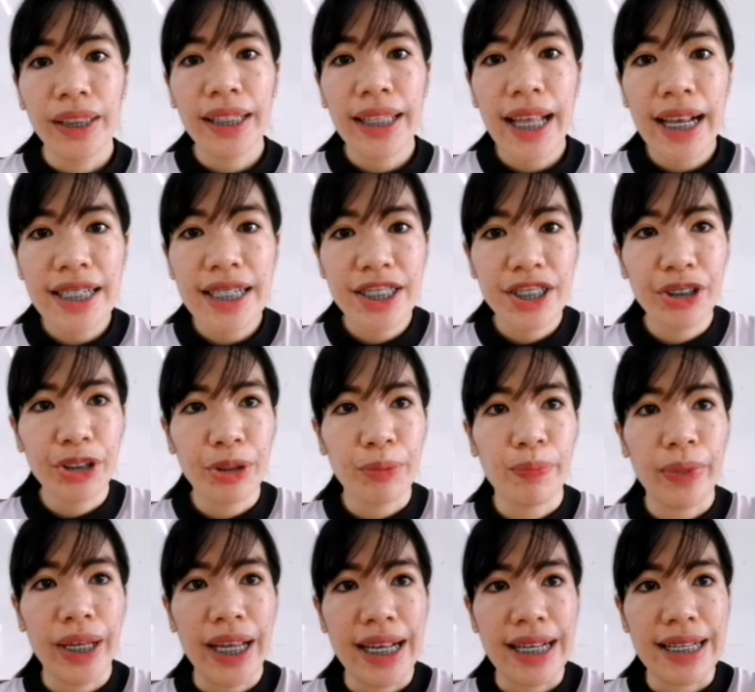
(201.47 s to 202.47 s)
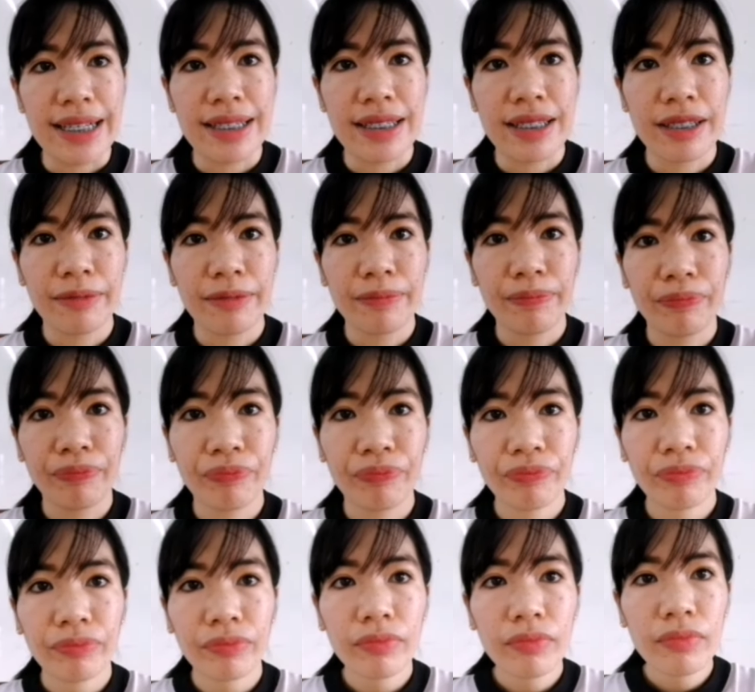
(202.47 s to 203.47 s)
The next group is
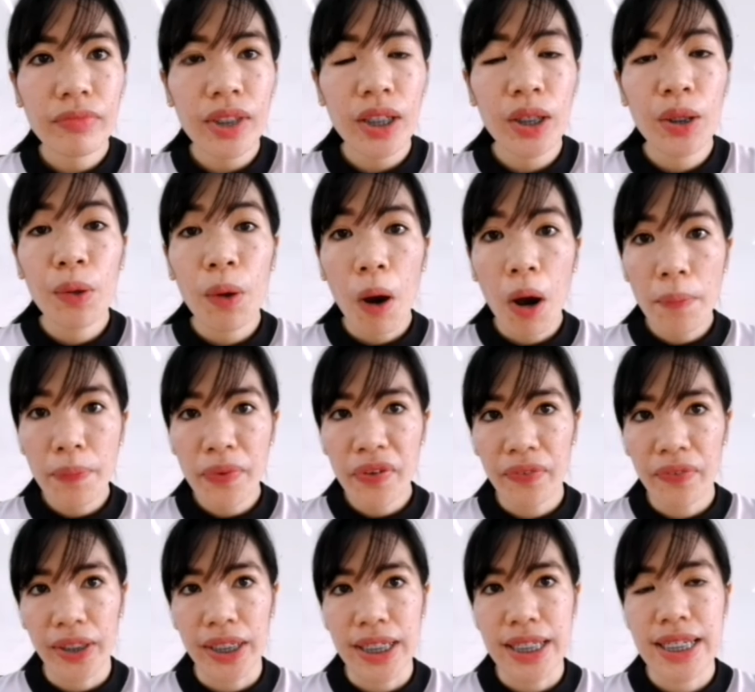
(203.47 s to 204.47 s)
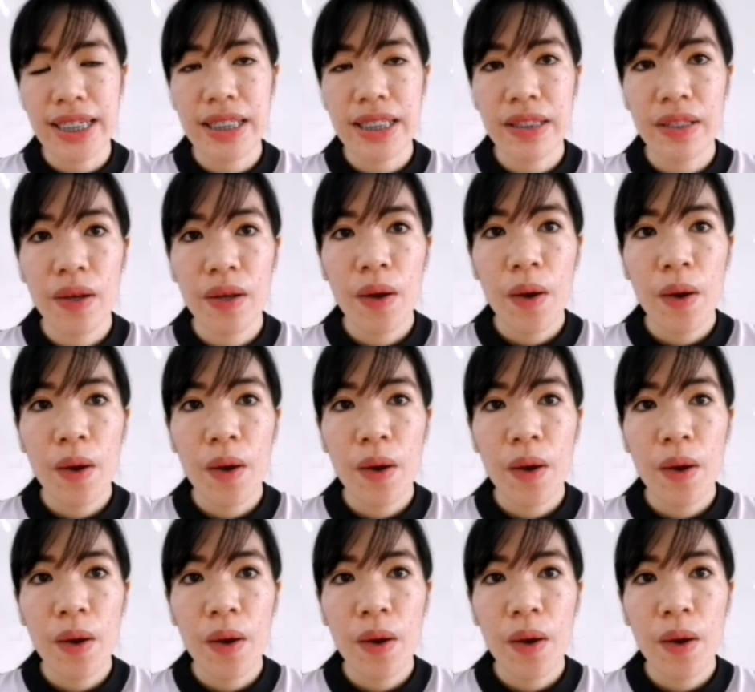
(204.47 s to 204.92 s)
omnivores.